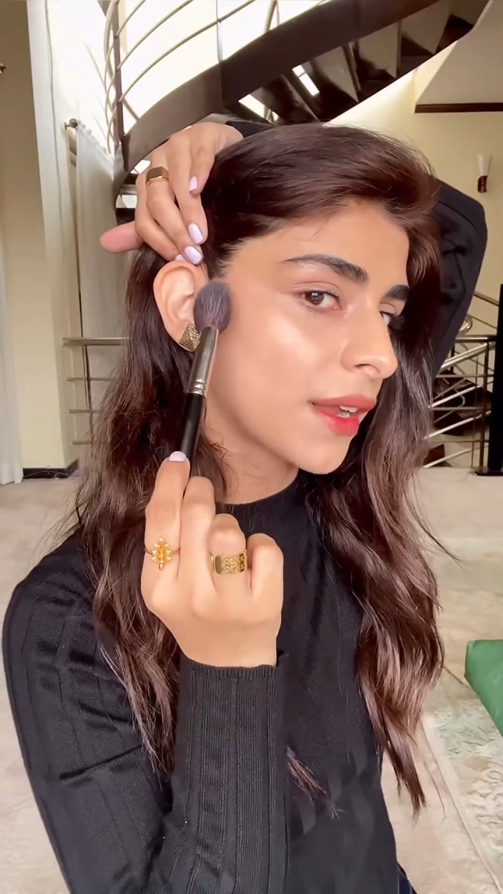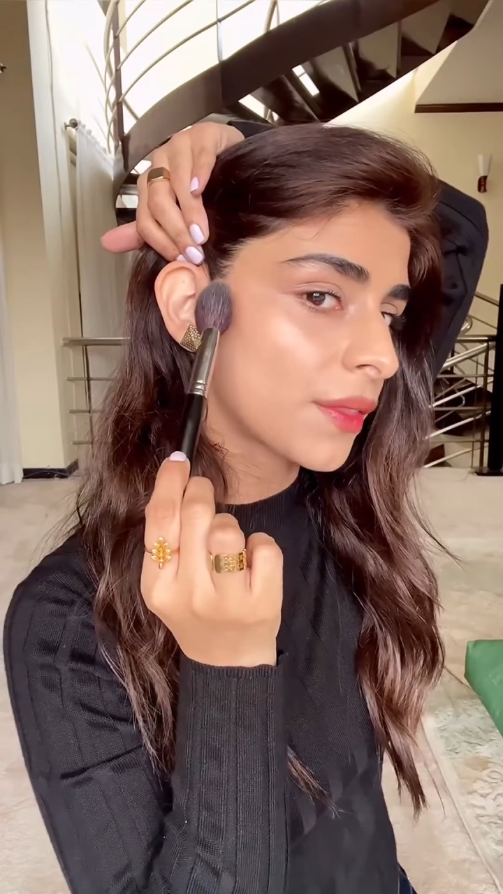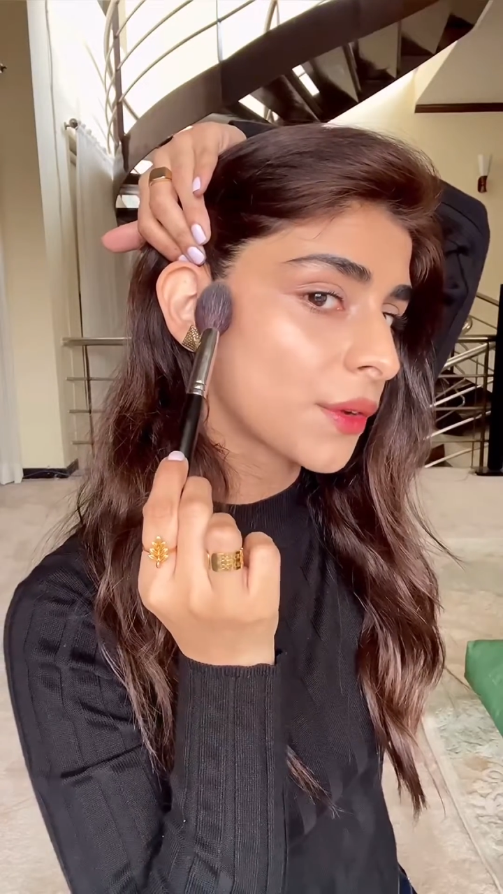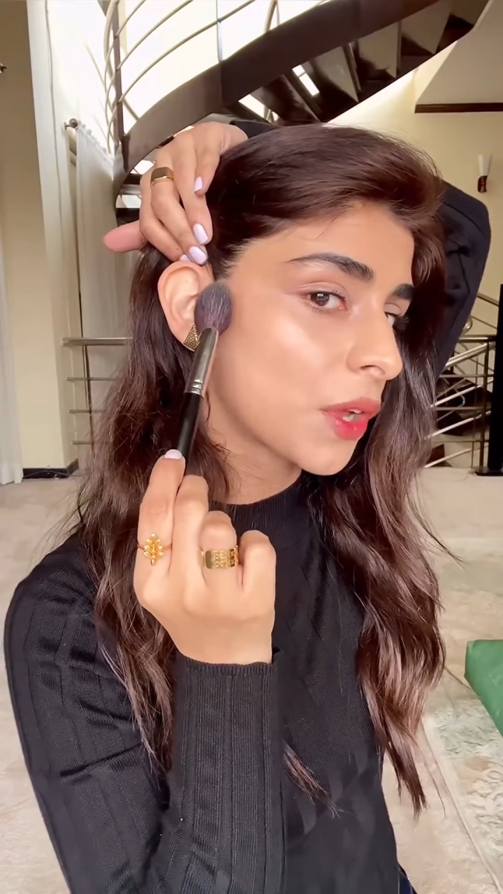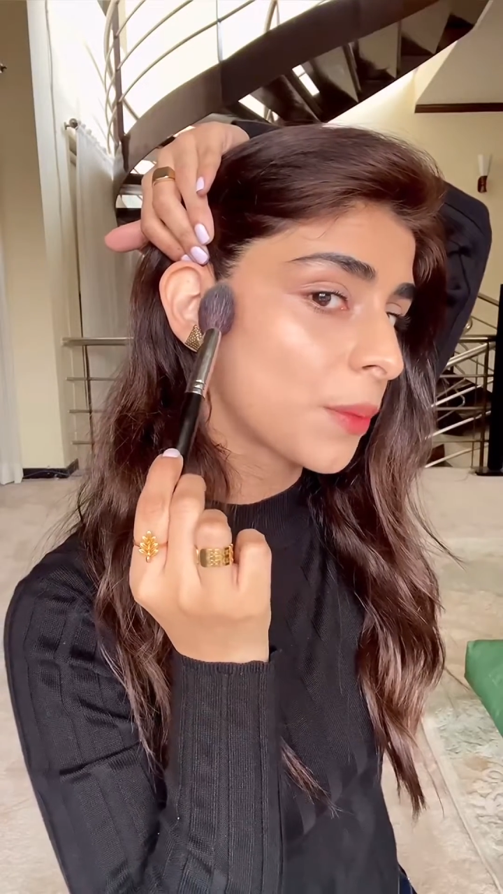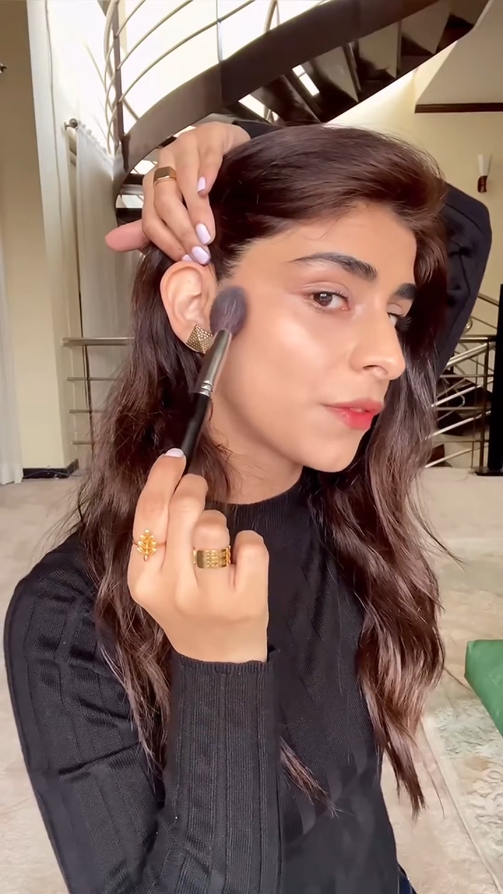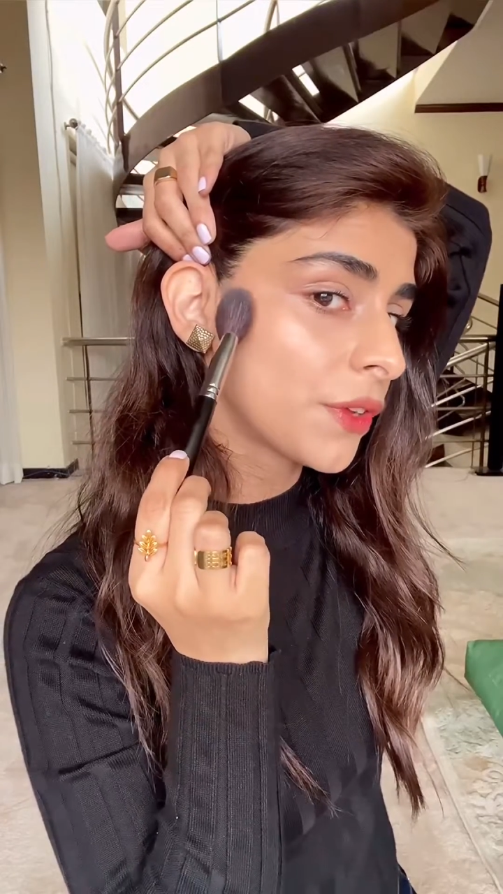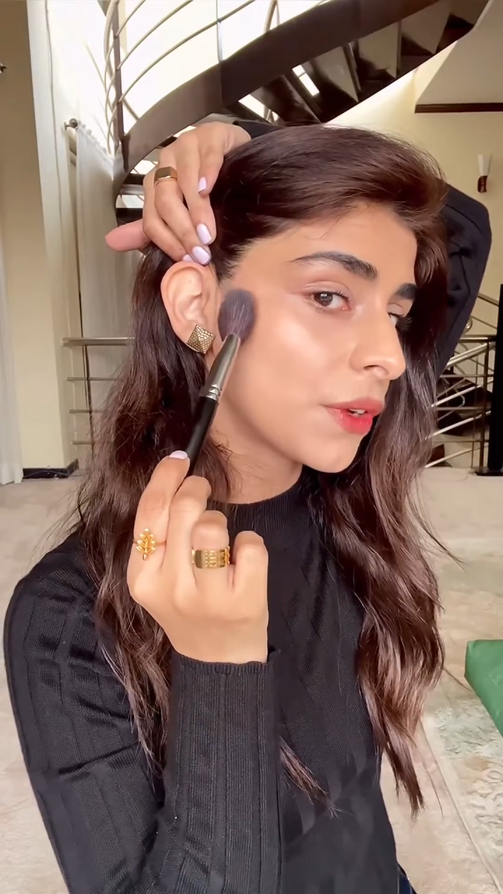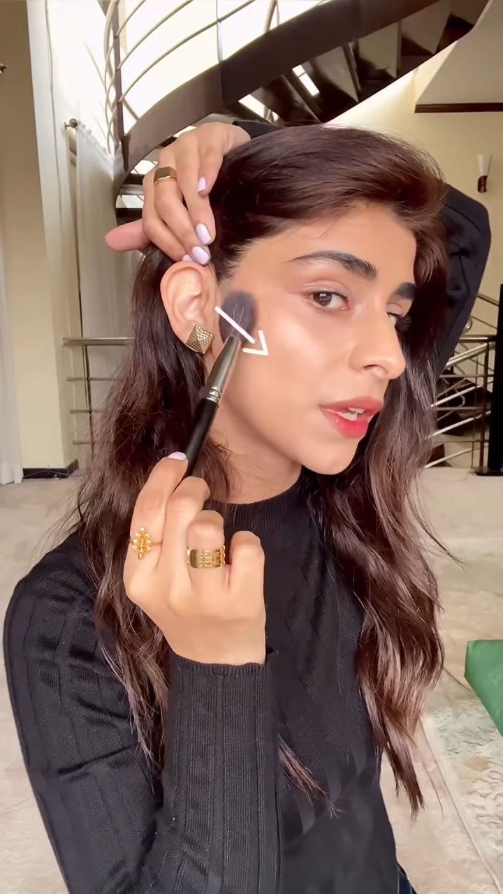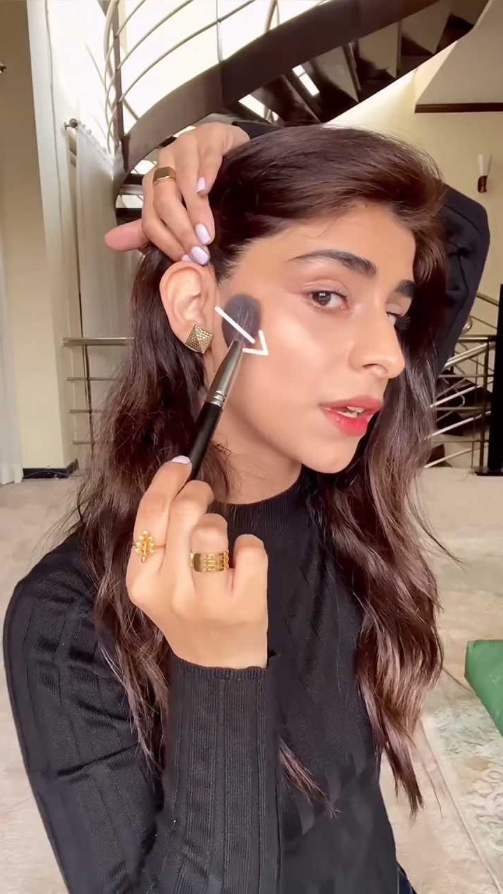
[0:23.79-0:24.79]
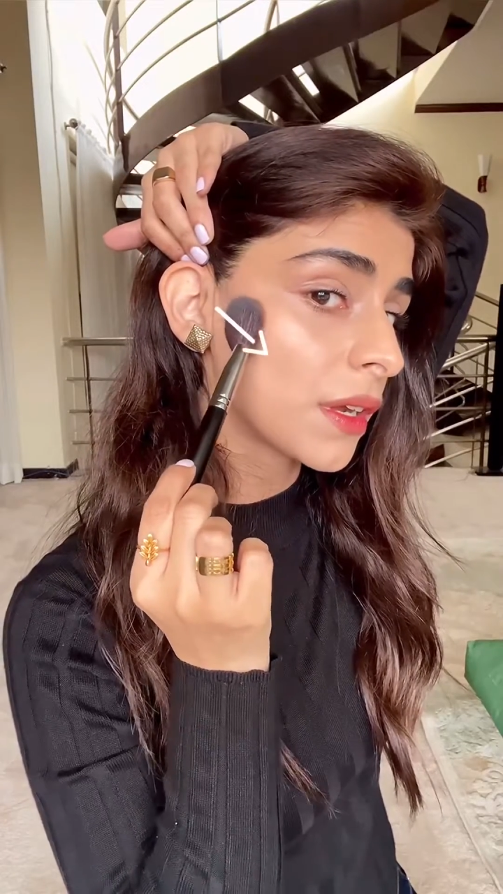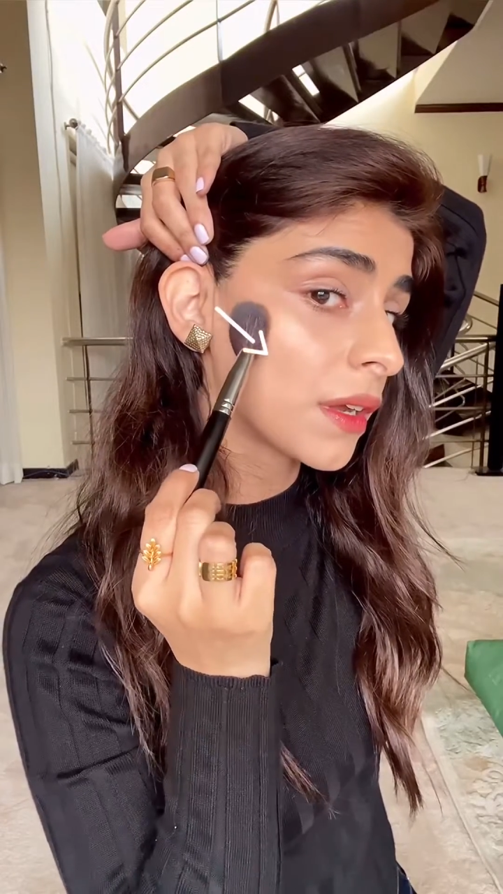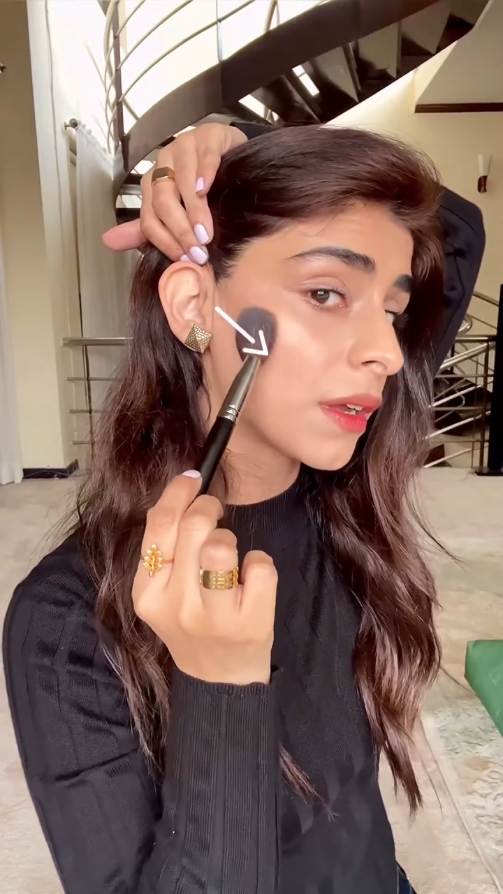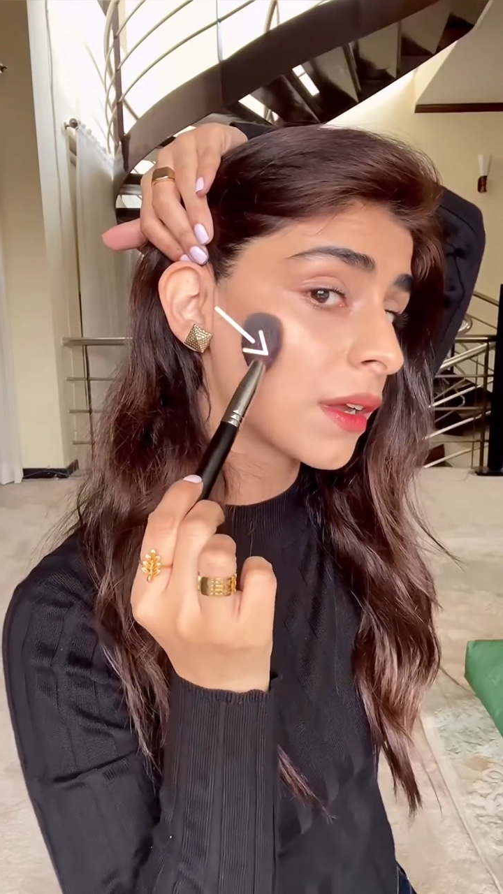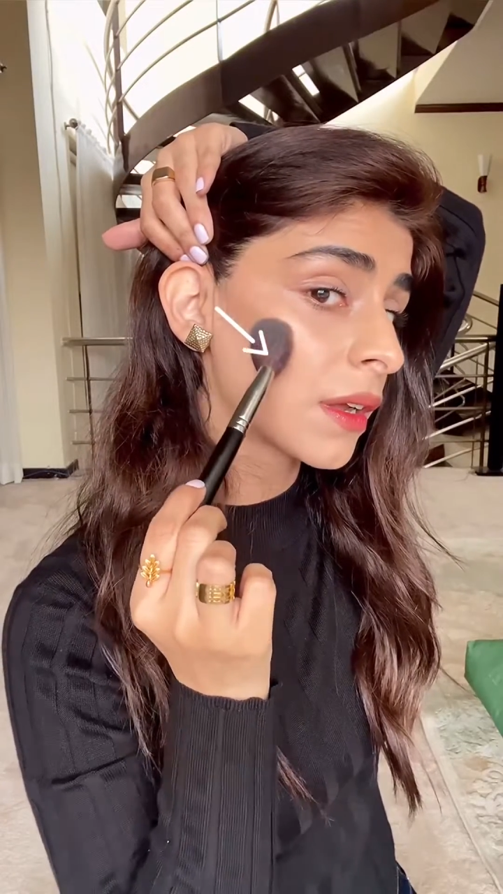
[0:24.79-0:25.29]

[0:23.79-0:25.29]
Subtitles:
right at the top of your ear